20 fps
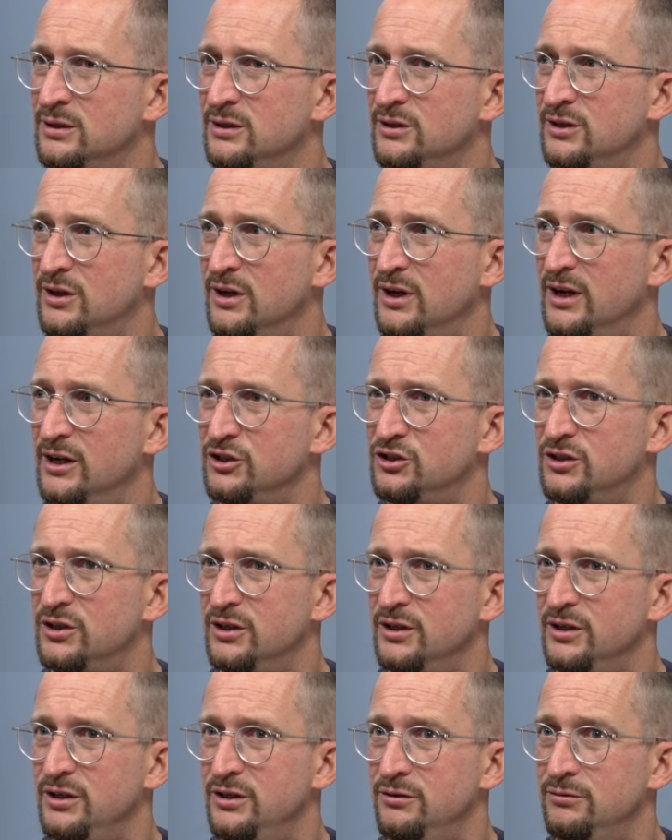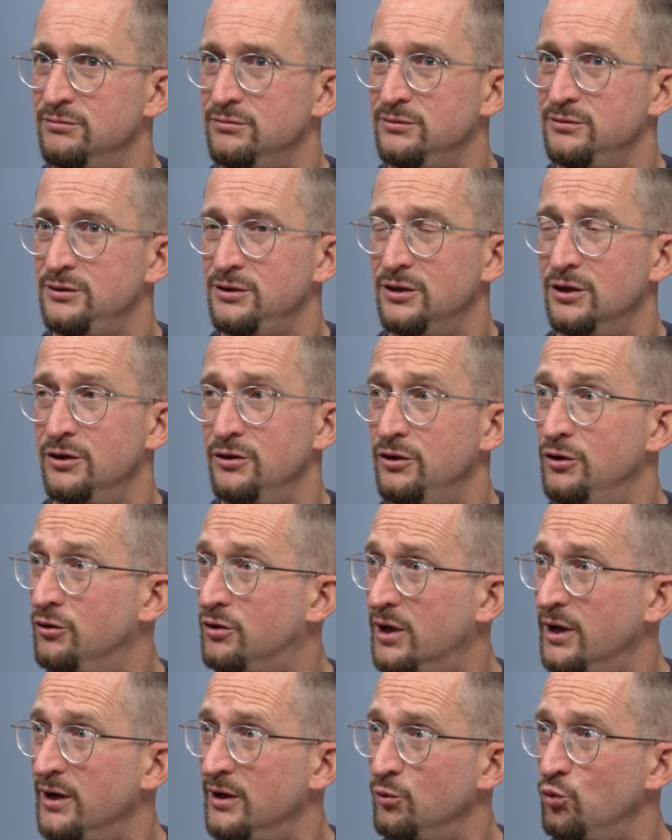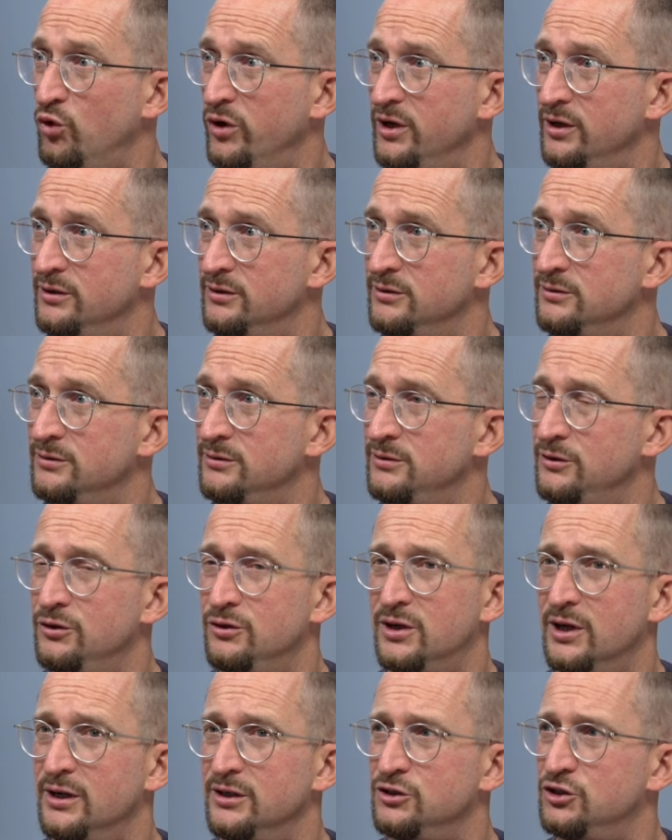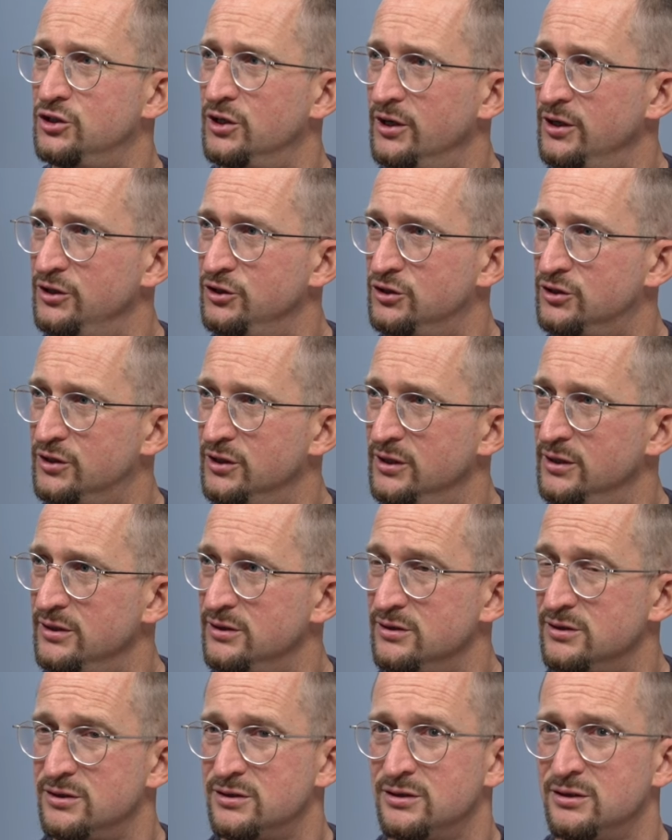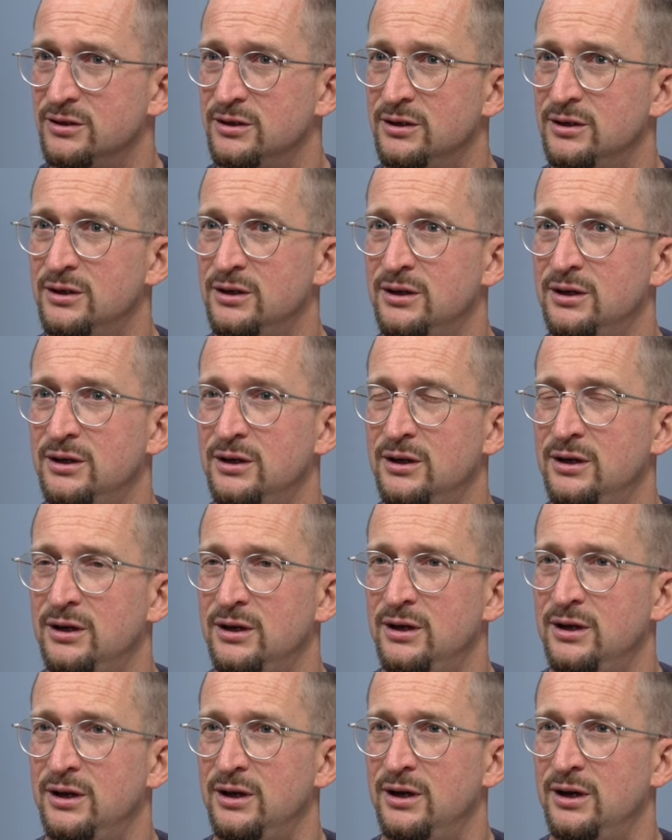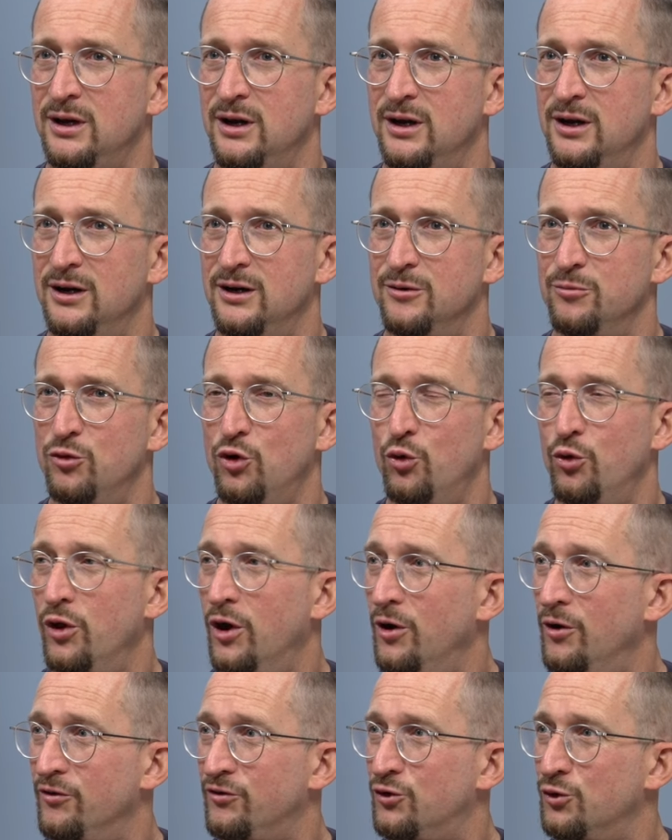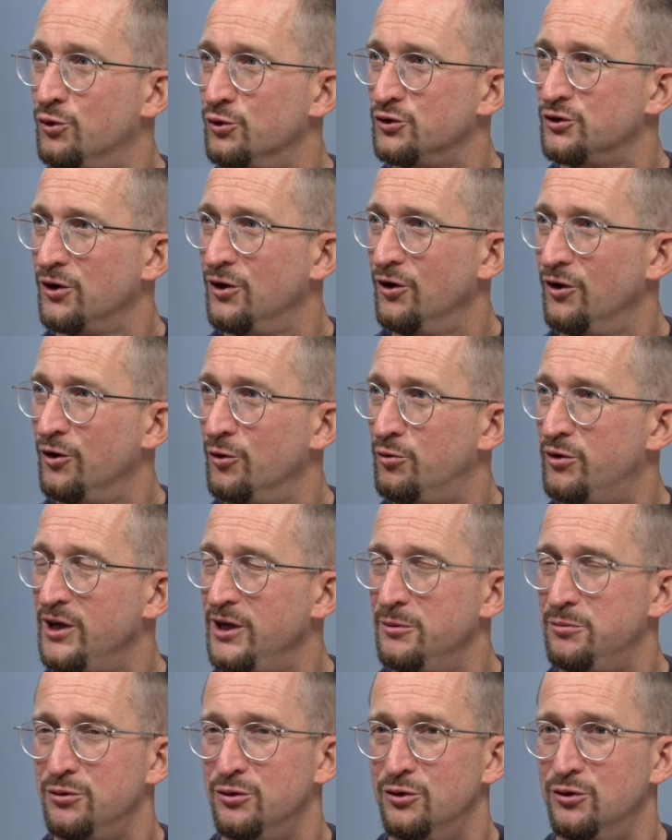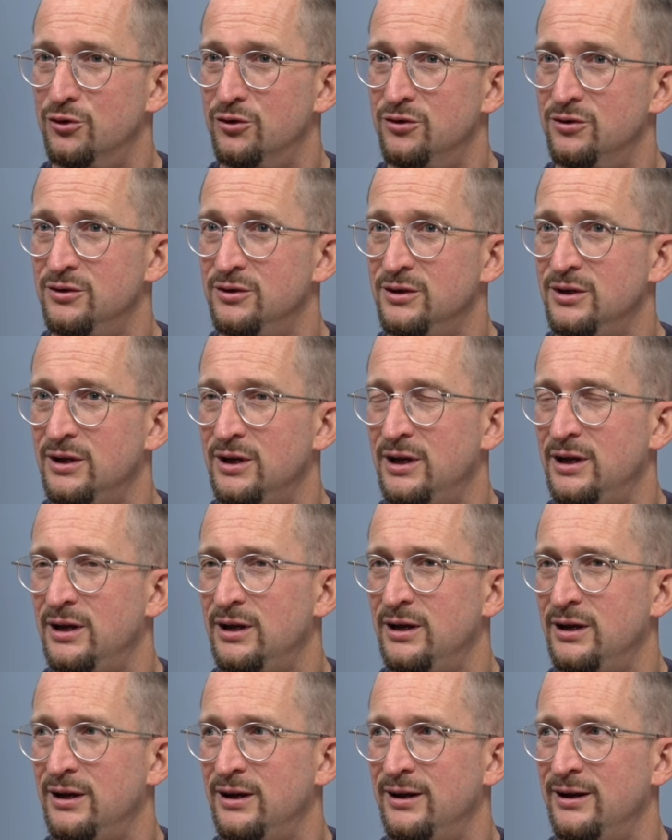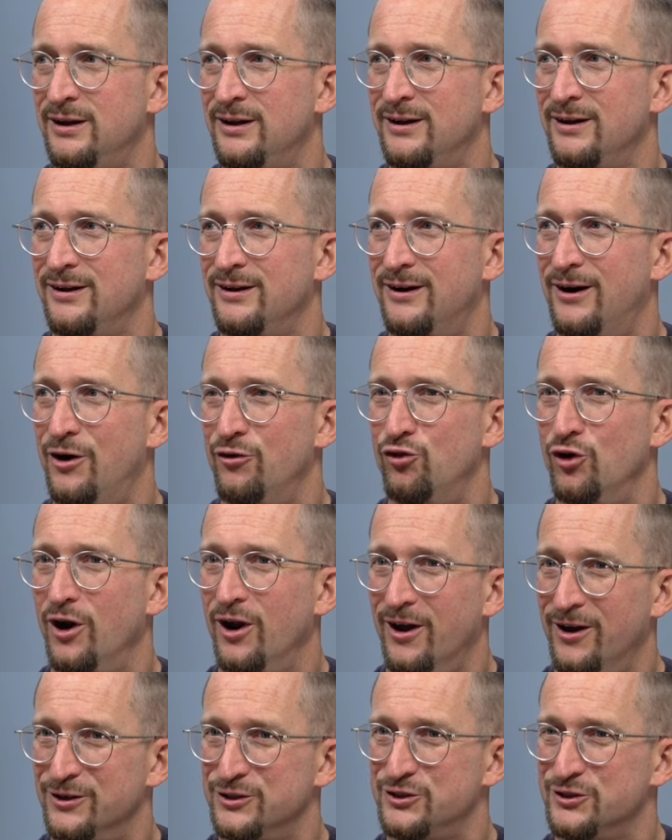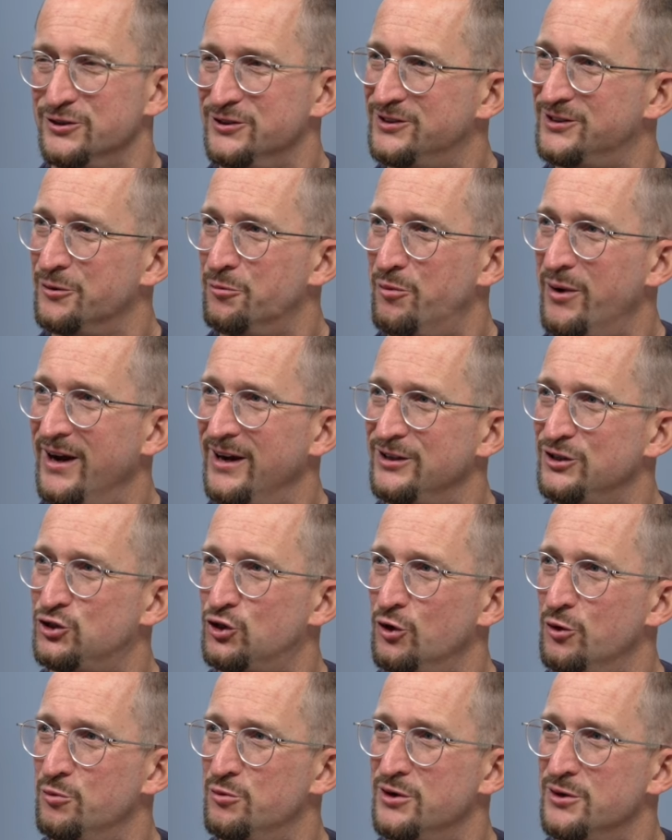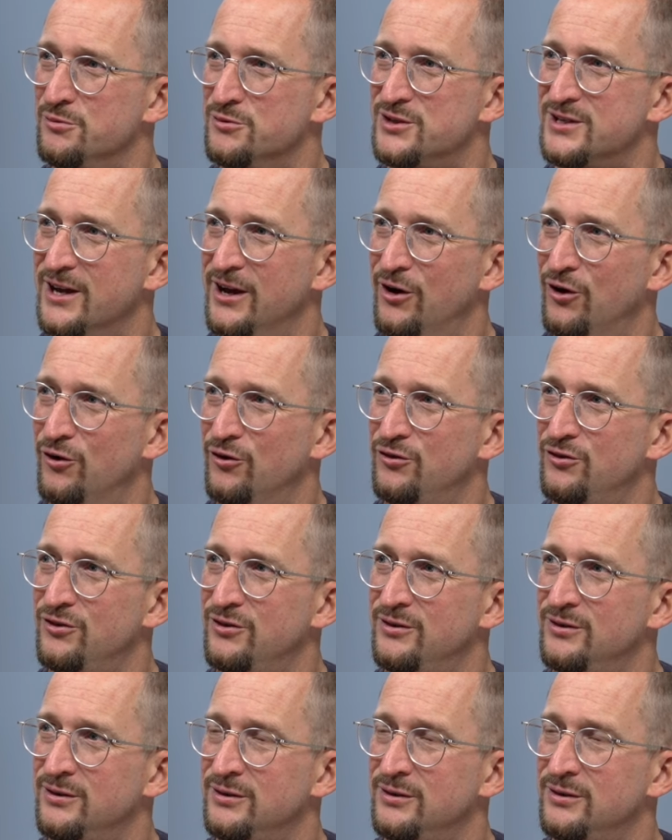that actually you can win, you can change things. Although of course a lot of people are reluctant to back Trump himself.